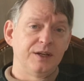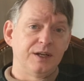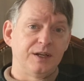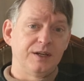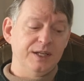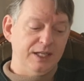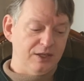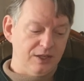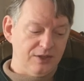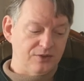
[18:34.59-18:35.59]
Uh, it
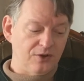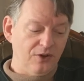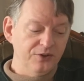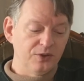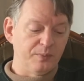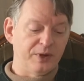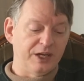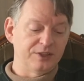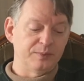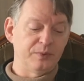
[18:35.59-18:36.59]
is also
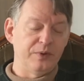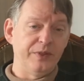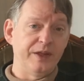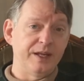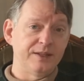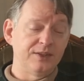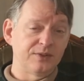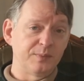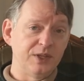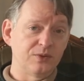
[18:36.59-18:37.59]
possible that this
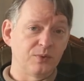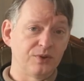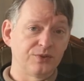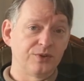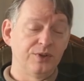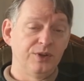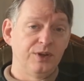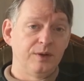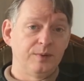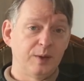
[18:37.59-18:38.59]
piece was
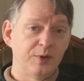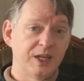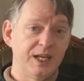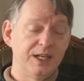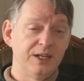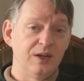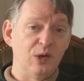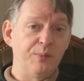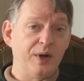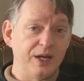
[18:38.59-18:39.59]
fabricated
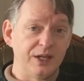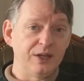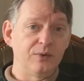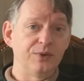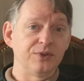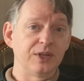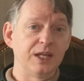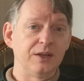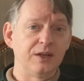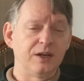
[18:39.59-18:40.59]
by, once
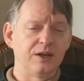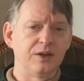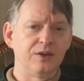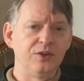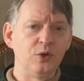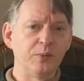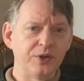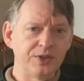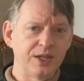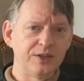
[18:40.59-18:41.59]
again, uh, U
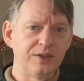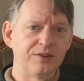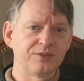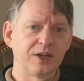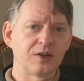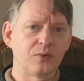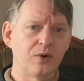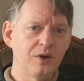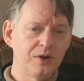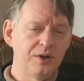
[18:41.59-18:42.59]
Montandon of Saint
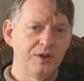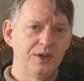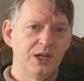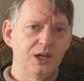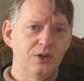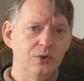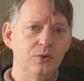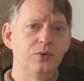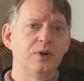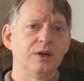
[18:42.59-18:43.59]
Qua,
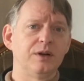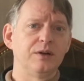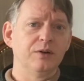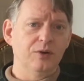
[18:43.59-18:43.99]
who uh,